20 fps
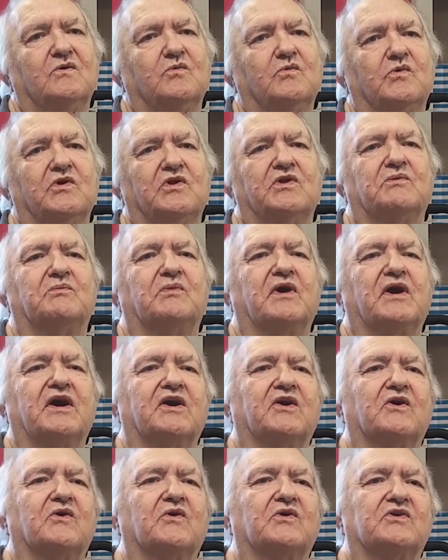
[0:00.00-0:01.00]

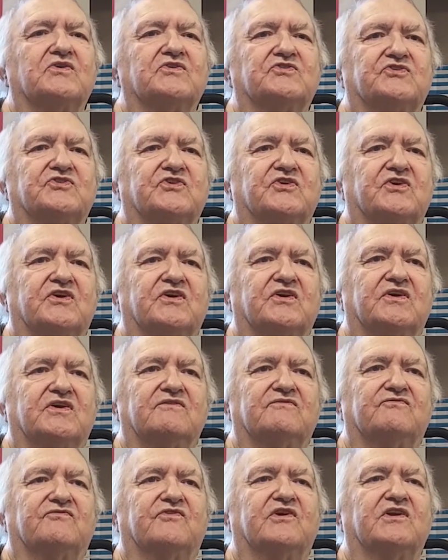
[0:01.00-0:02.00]
Winnebago is a
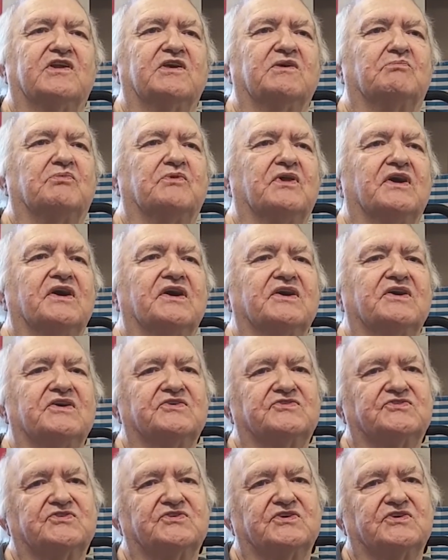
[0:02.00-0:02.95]
funny place.